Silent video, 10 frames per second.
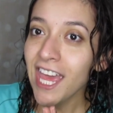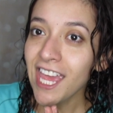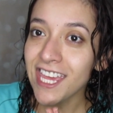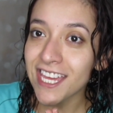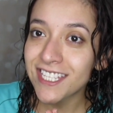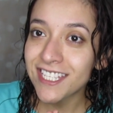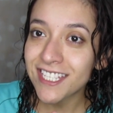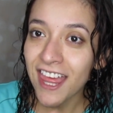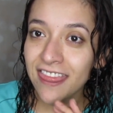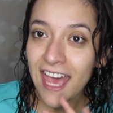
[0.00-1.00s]
yes,
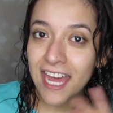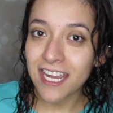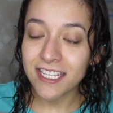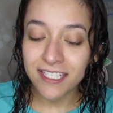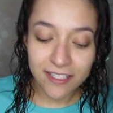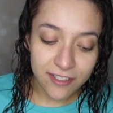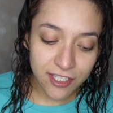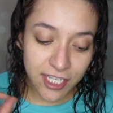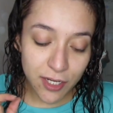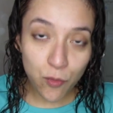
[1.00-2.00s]
that is the
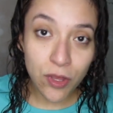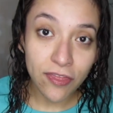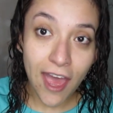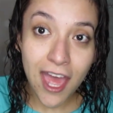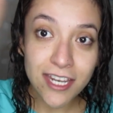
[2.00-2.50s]
tea with that.